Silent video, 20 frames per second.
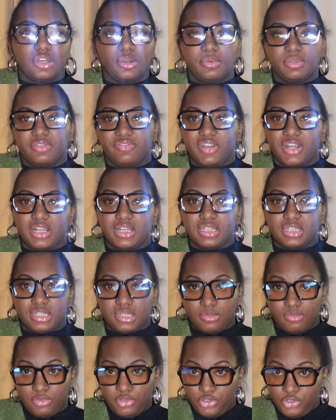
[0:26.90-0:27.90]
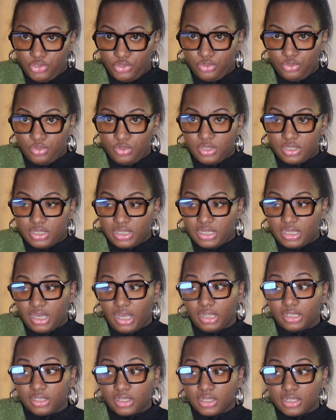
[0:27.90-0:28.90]
to go with a very subdued
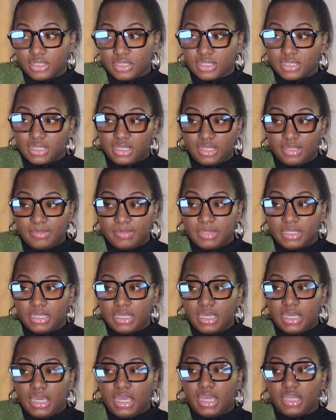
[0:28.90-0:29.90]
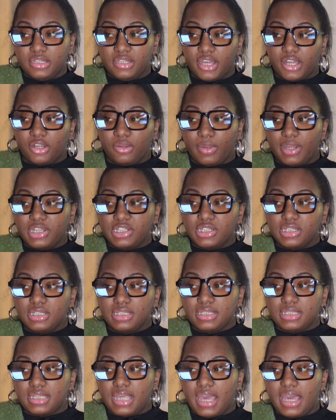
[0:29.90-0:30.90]
color scheme and
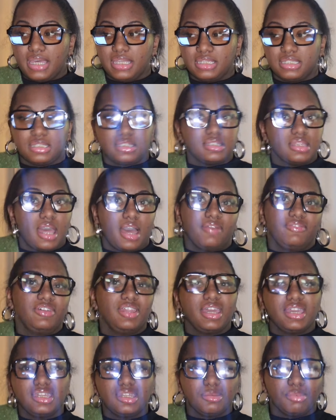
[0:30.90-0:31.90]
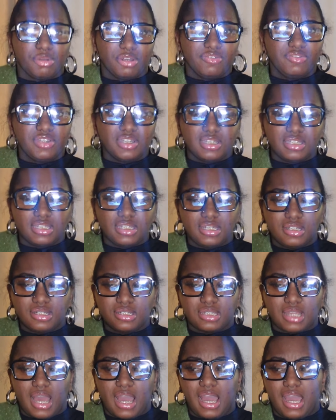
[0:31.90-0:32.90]
decorations, as I feel like in the previous
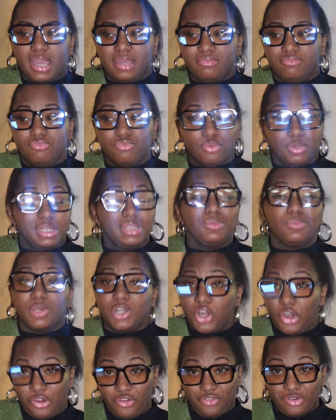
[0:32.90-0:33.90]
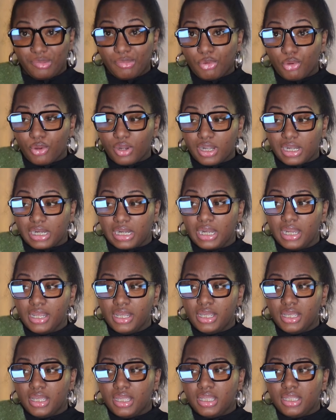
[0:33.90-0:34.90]
years I really went overboard and
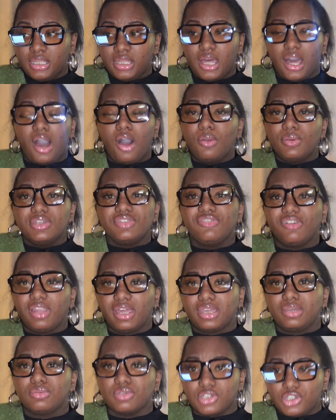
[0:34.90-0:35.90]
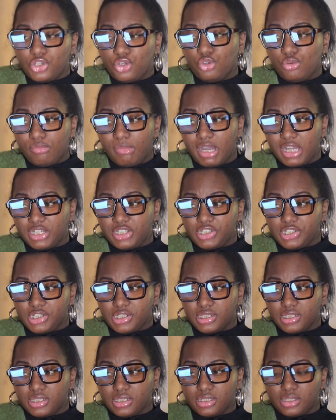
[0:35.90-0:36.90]
always felt like it was too
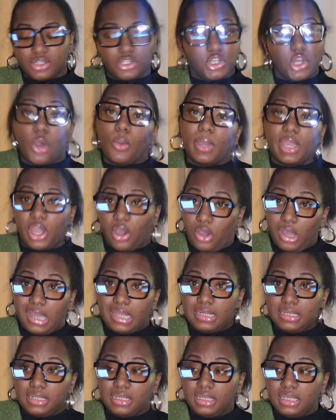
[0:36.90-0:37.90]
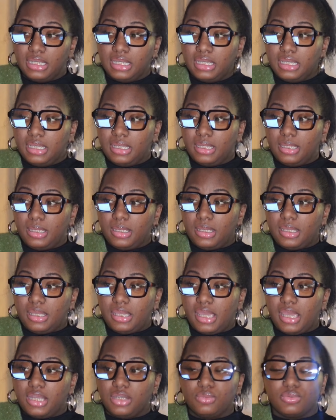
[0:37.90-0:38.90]
much going on,
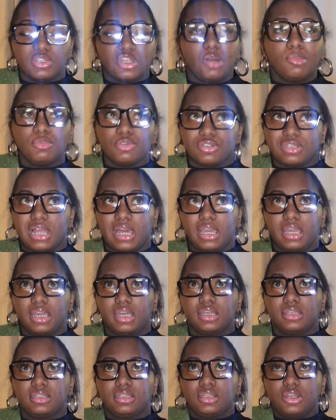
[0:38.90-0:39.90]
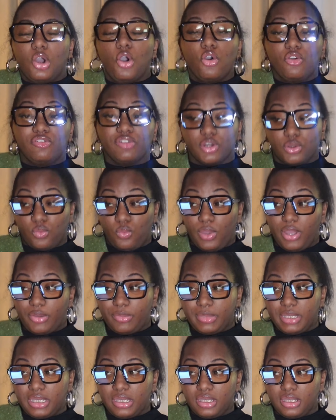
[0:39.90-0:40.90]
and it was almost like
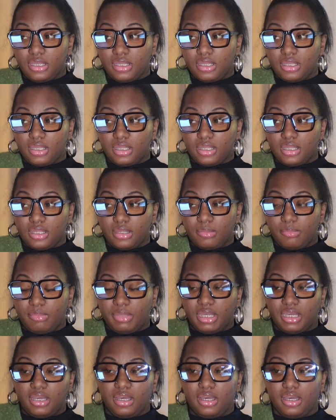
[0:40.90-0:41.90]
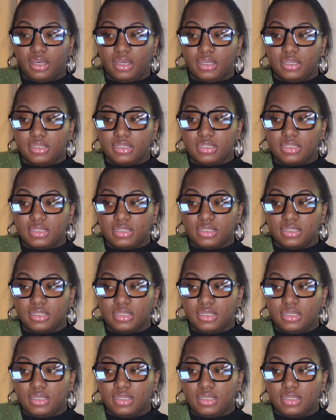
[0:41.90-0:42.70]
overwhelming because